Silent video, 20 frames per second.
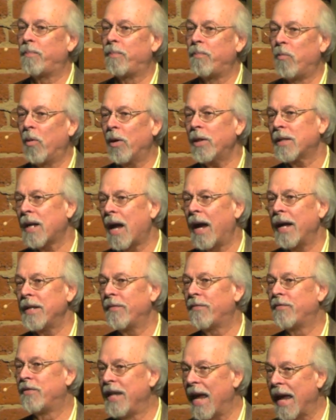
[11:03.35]
what kind
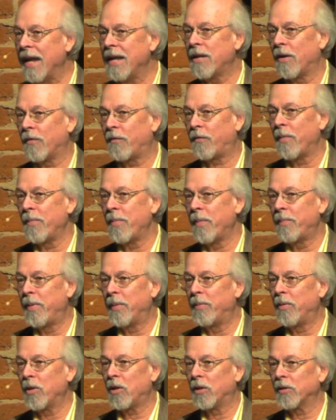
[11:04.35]
of data from the
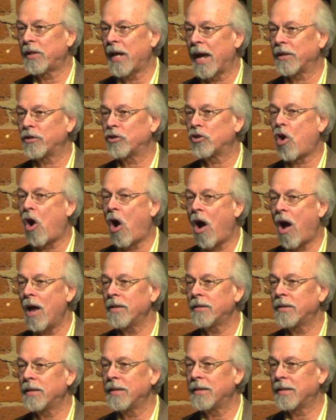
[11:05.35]
biblical text
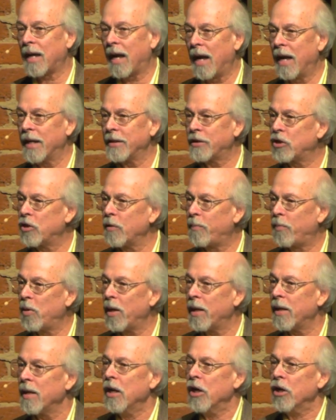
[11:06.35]
causes us to
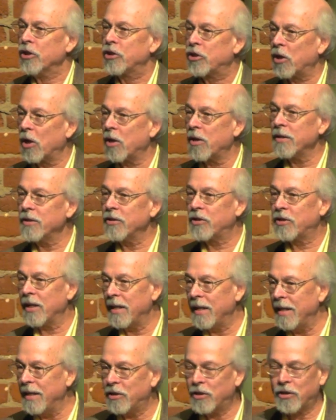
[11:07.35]
put certain
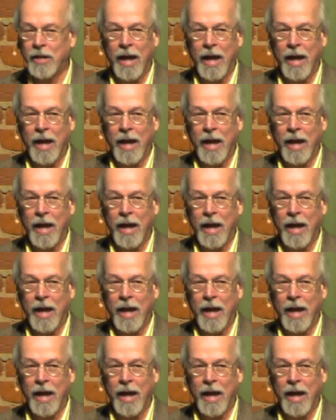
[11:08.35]
cities,